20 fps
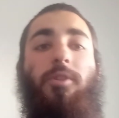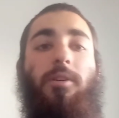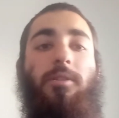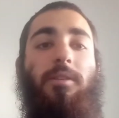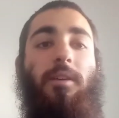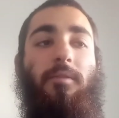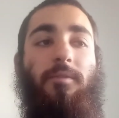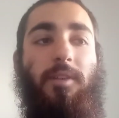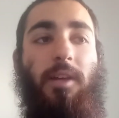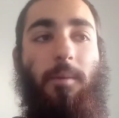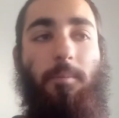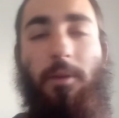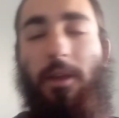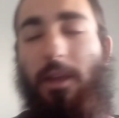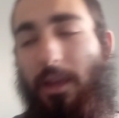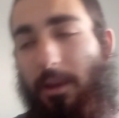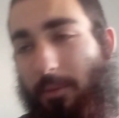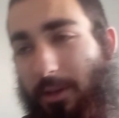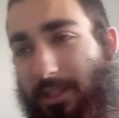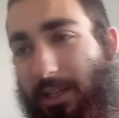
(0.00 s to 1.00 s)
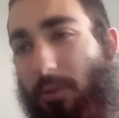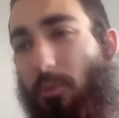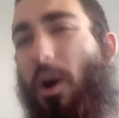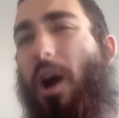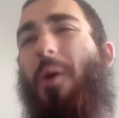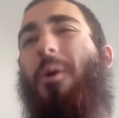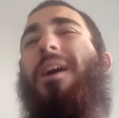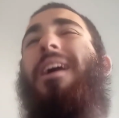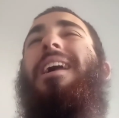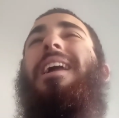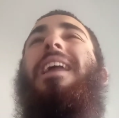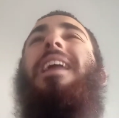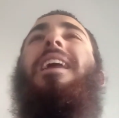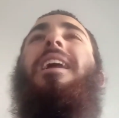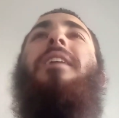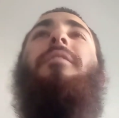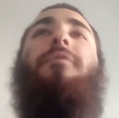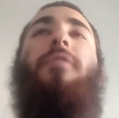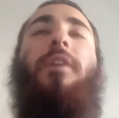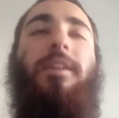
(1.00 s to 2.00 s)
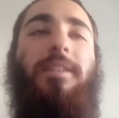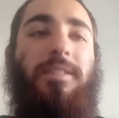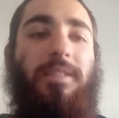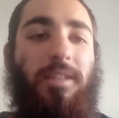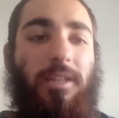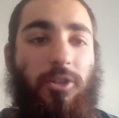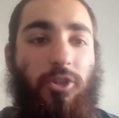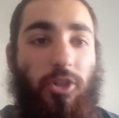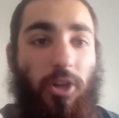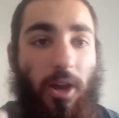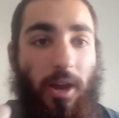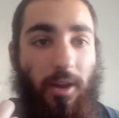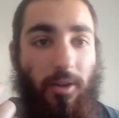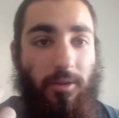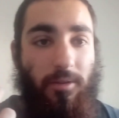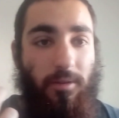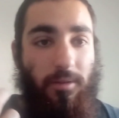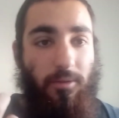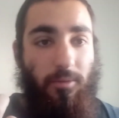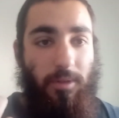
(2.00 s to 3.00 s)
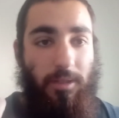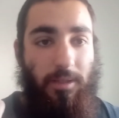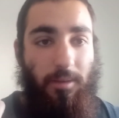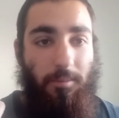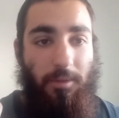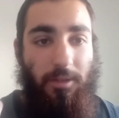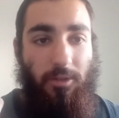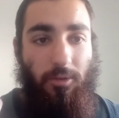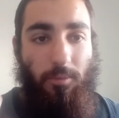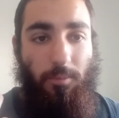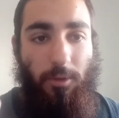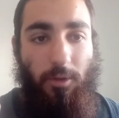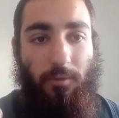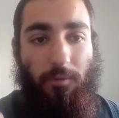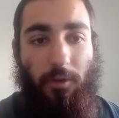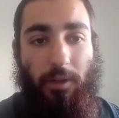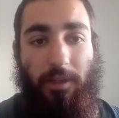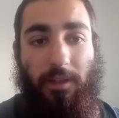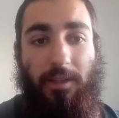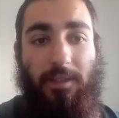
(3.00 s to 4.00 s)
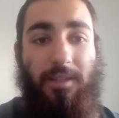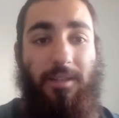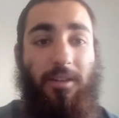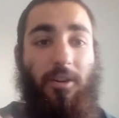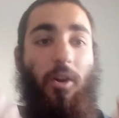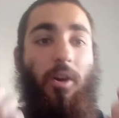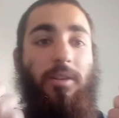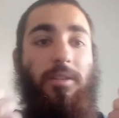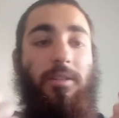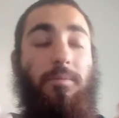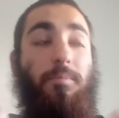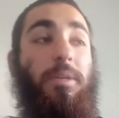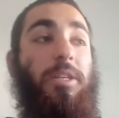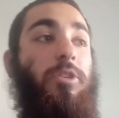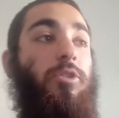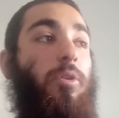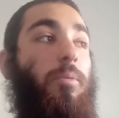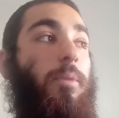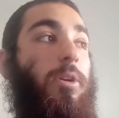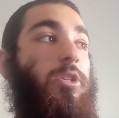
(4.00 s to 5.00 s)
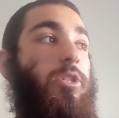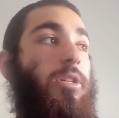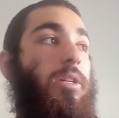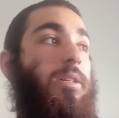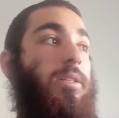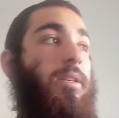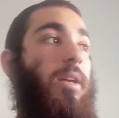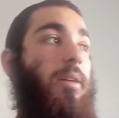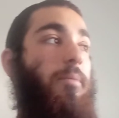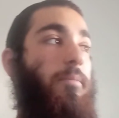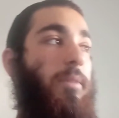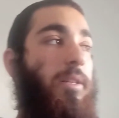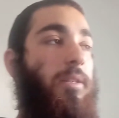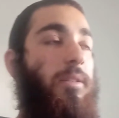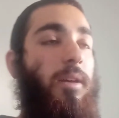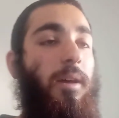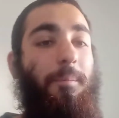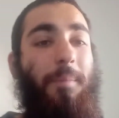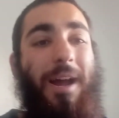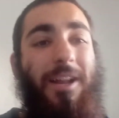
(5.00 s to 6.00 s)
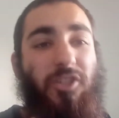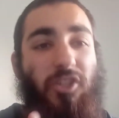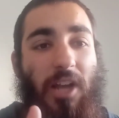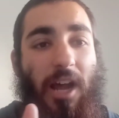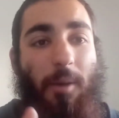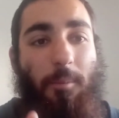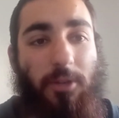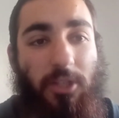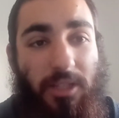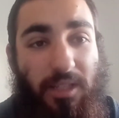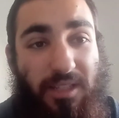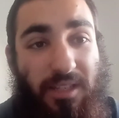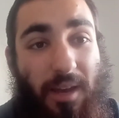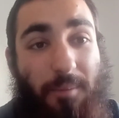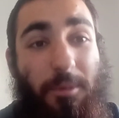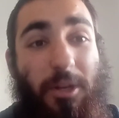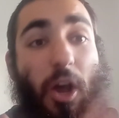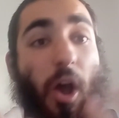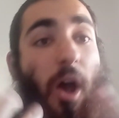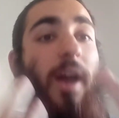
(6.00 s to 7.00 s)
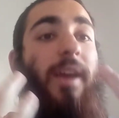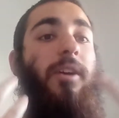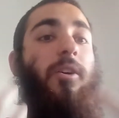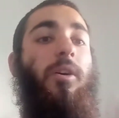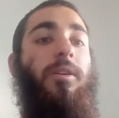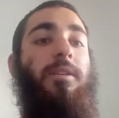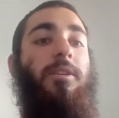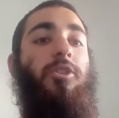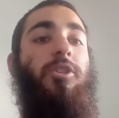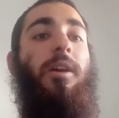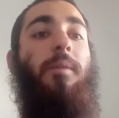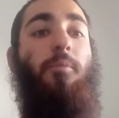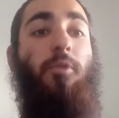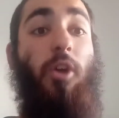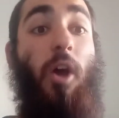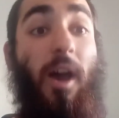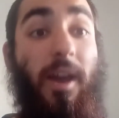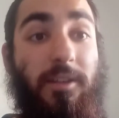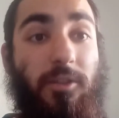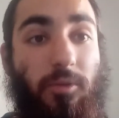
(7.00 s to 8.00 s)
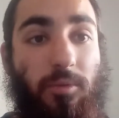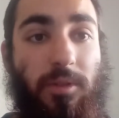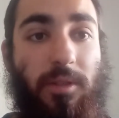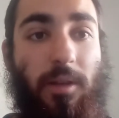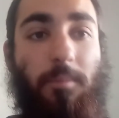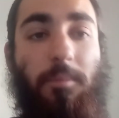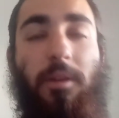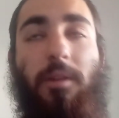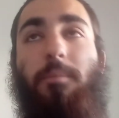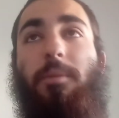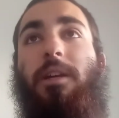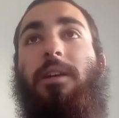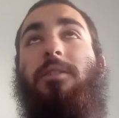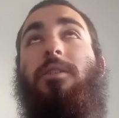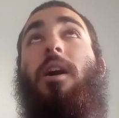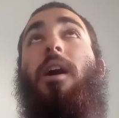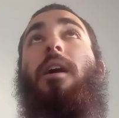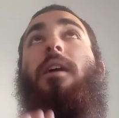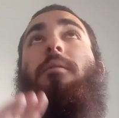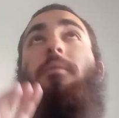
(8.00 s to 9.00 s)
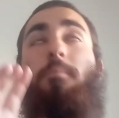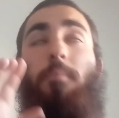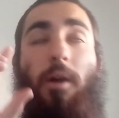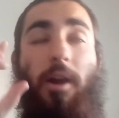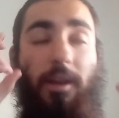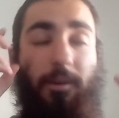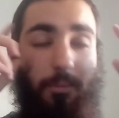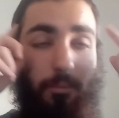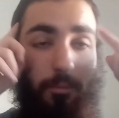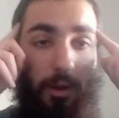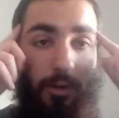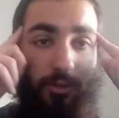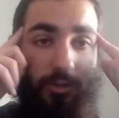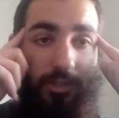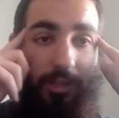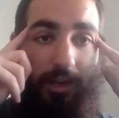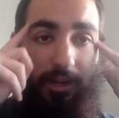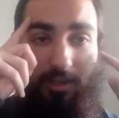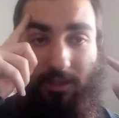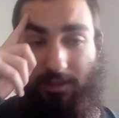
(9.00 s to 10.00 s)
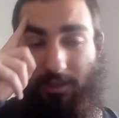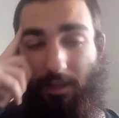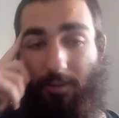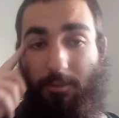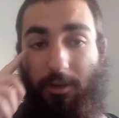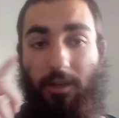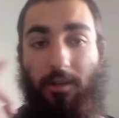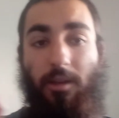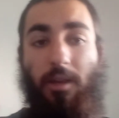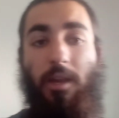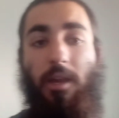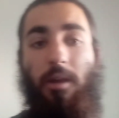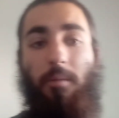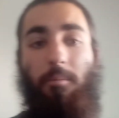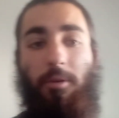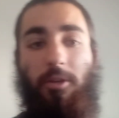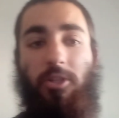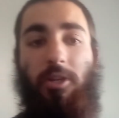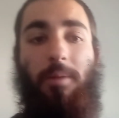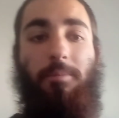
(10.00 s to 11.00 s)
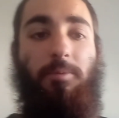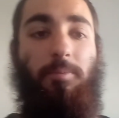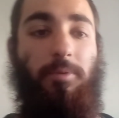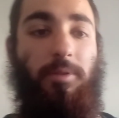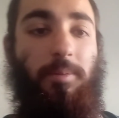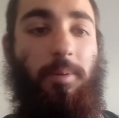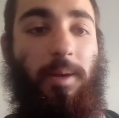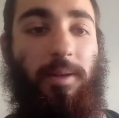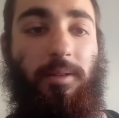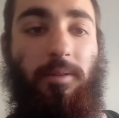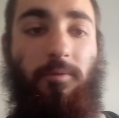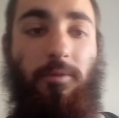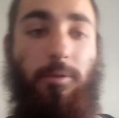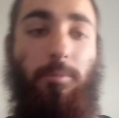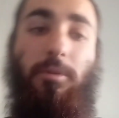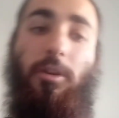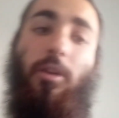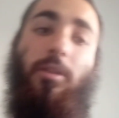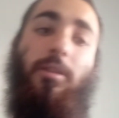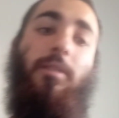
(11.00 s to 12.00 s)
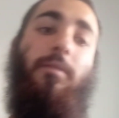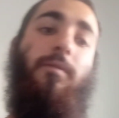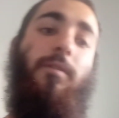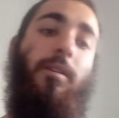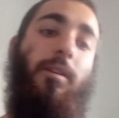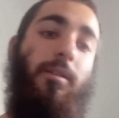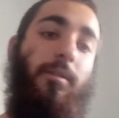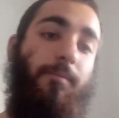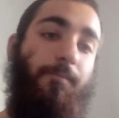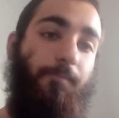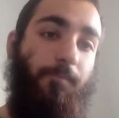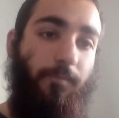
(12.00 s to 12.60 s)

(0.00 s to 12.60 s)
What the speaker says: ourselves up and saying, wow, if I see a child doing something so beautiful like this and it causes me so much excitement, imagine how much excitement I cause Hashem when I do something, because my understanding is limited. But Hashem's perspective is beyond infinite.